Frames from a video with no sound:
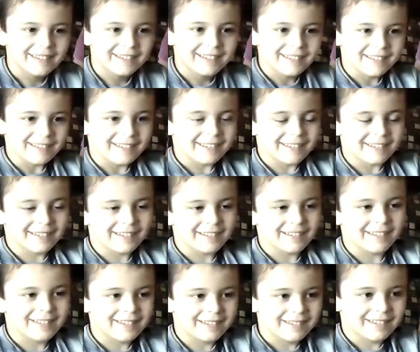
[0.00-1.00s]

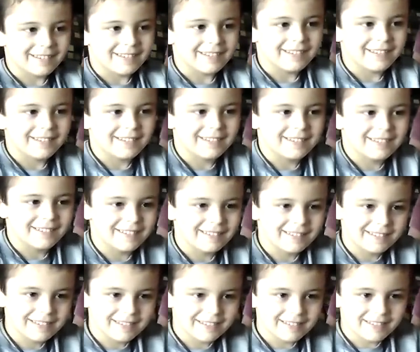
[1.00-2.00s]

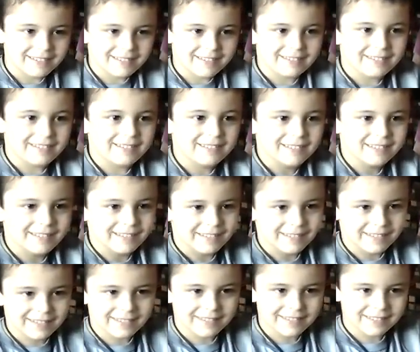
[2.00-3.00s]

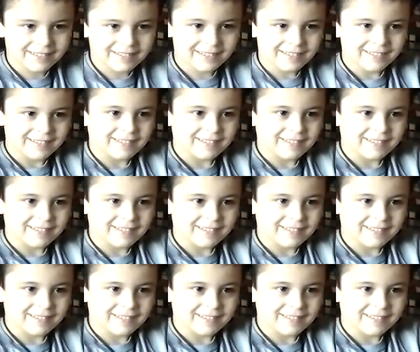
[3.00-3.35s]
[no speech]